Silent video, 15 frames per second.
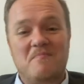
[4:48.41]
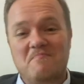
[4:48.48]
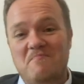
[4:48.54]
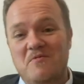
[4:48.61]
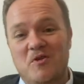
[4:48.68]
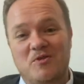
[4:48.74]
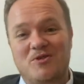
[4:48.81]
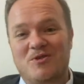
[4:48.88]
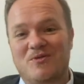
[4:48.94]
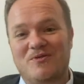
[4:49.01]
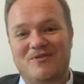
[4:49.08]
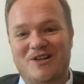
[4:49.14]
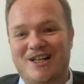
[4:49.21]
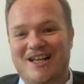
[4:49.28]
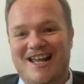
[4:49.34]
Not sure
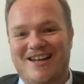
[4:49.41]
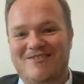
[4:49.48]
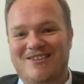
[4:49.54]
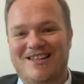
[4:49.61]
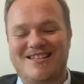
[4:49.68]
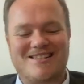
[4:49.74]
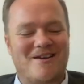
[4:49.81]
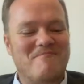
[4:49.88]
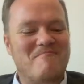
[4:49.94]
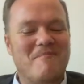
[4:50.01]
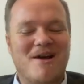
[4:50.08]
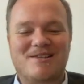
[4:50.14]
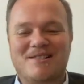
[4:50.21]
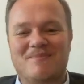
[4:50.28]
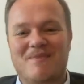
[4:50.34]
I'm going to get it with this. I
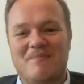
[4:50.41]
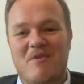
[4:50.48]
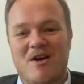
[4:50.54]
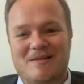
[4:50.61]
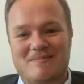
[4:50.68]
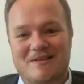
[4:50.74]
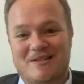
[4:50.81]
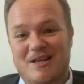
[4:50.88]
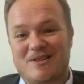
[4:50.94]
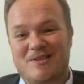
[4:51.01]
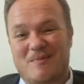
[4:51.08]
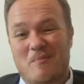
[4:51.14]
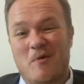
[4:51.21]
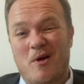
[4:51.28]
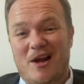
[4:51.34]
must admit my expectations
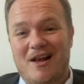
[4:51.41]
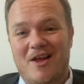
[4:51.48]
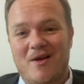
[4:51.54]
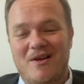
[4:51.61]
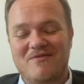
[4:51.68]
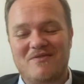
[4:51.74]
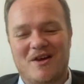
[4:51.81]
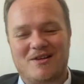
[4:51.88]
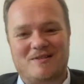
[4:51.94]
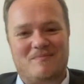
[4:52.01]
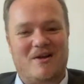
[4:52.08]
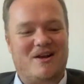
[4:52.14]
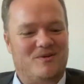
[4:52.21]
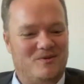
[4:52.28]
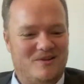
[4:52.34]
are pretty low, even though I
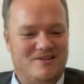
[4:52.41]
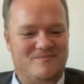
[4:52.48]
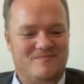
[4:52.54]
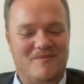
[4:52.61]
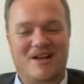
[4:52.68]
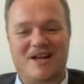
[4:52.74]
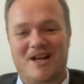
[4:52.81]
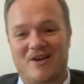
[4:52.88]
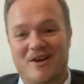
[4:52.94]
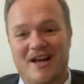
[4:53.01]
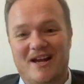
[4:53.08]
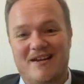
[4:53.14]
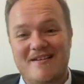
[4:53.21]
spent all this money on it.